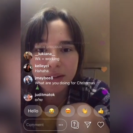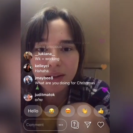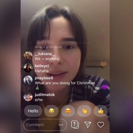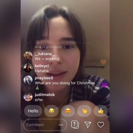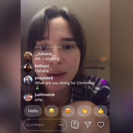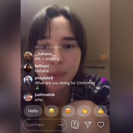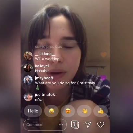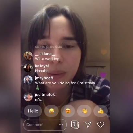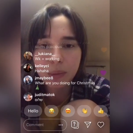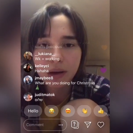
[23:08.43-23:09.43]
Yeah, we
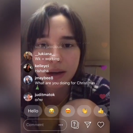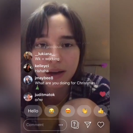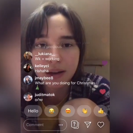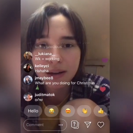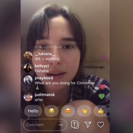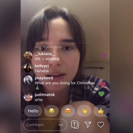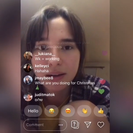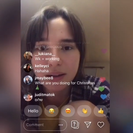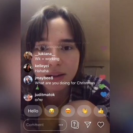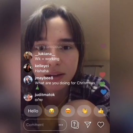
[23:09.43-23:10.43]
are working.
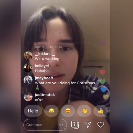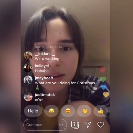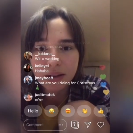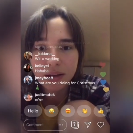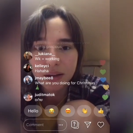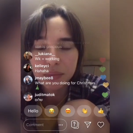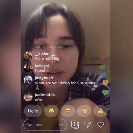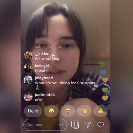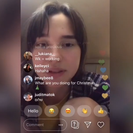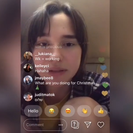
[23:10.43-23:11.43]

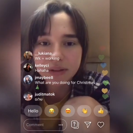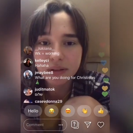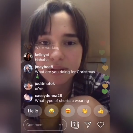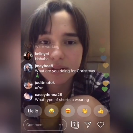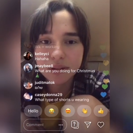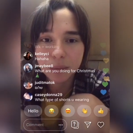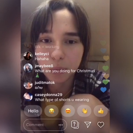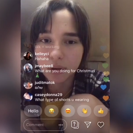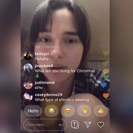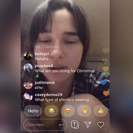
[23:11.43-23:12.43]
Steven
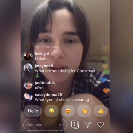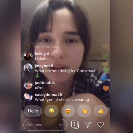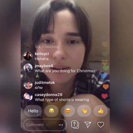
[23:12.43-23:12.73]
working.